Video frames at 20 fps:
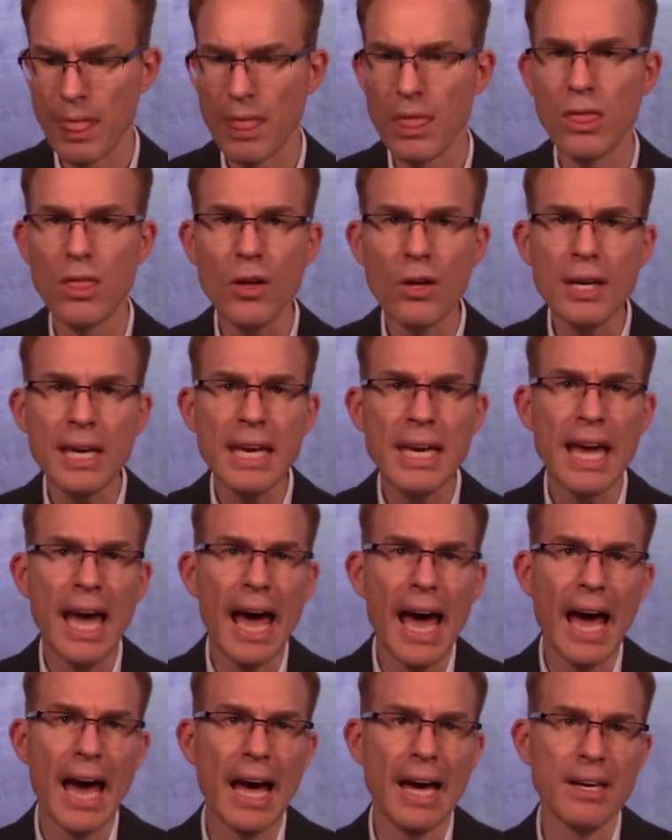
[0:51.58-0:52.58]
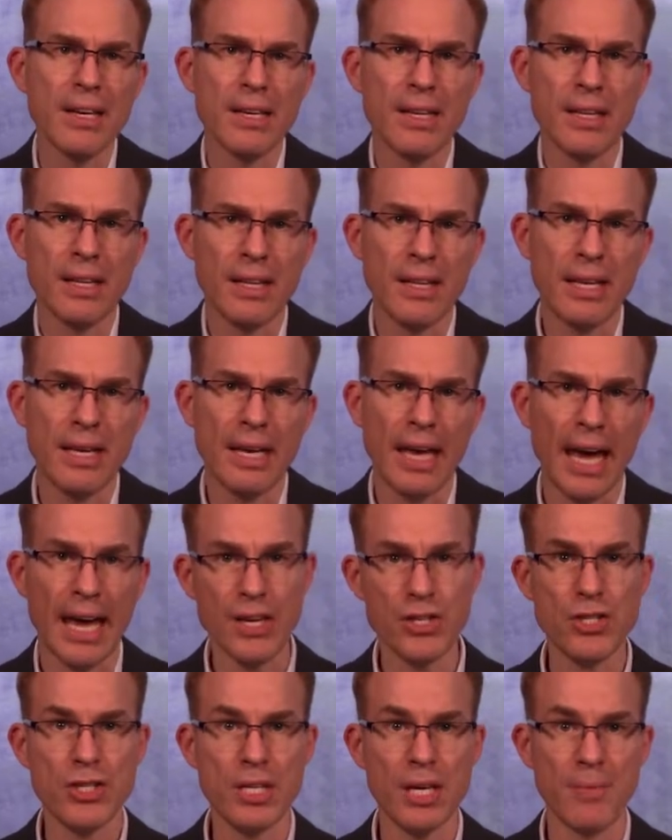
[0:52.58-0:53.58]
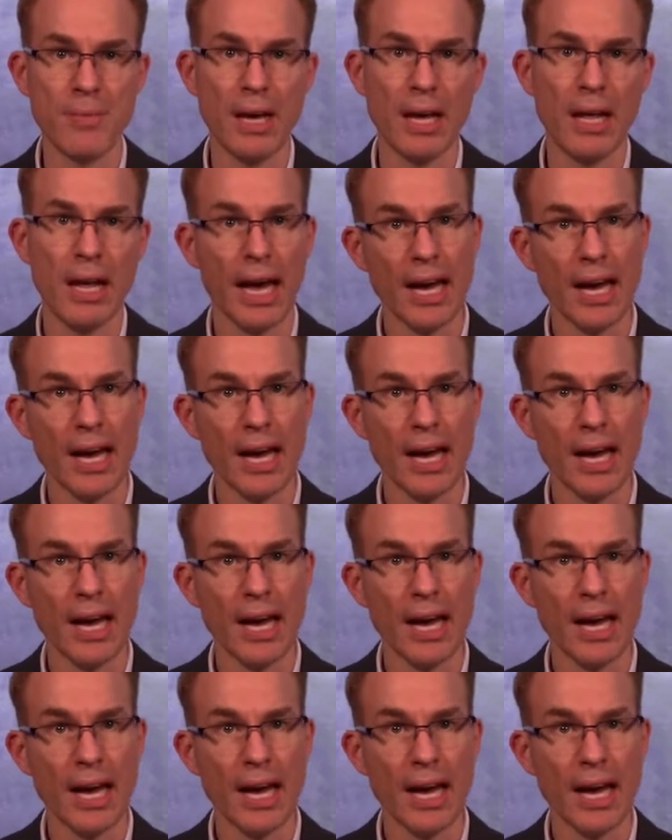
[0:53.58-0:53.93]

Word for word: Looking at the HTML,